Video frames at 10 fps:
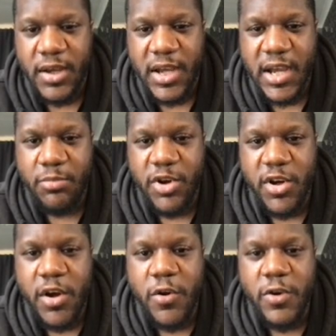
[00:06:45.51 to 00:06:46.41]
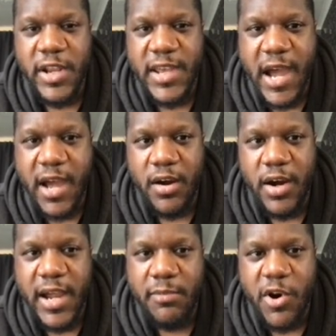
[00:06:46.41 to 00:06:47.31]
Uh, but not only that,
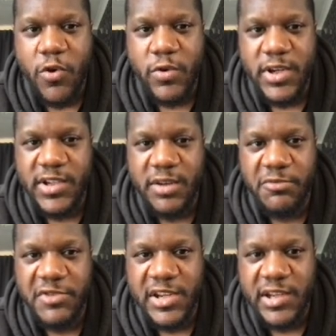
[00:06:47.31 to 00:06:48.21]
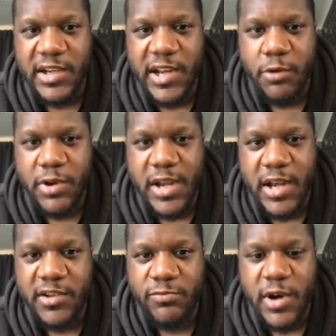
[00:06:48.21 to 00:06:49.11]
I am holding some of this liquid
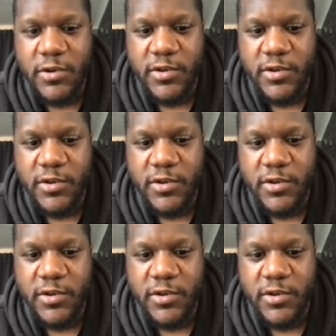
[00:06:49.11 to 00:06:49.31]
as well.